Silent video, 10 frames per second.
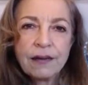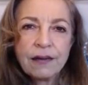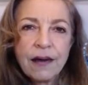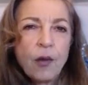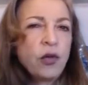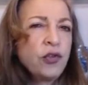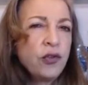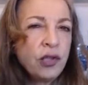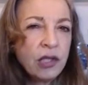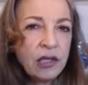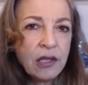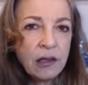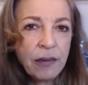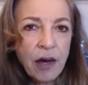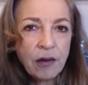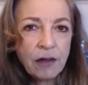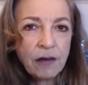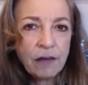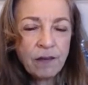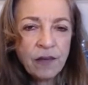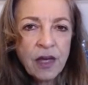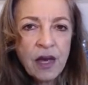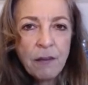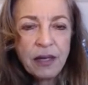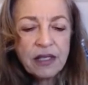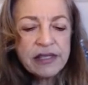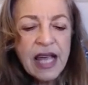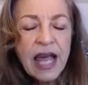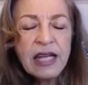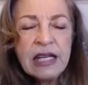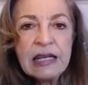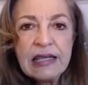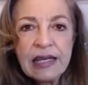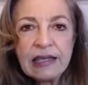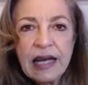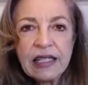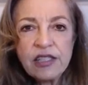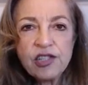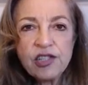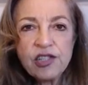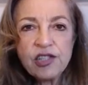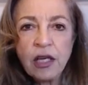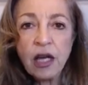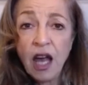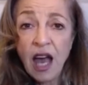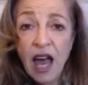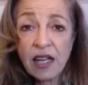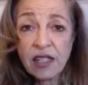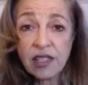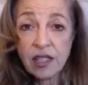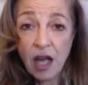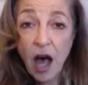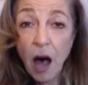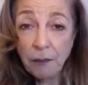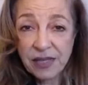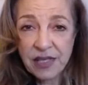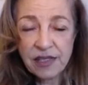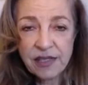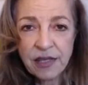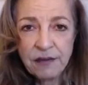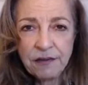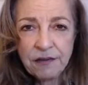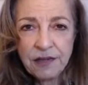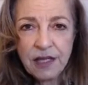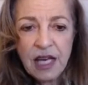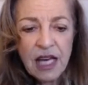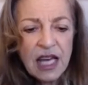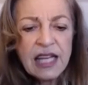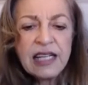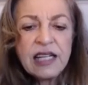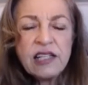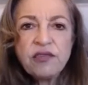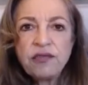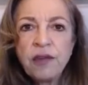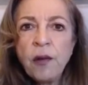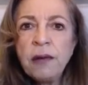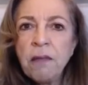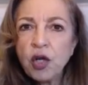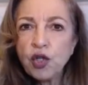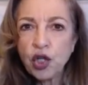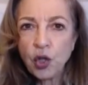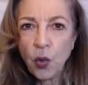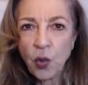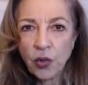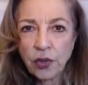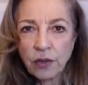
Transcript: I want you to think about it because anything that is done as obsessive, it is very much in order.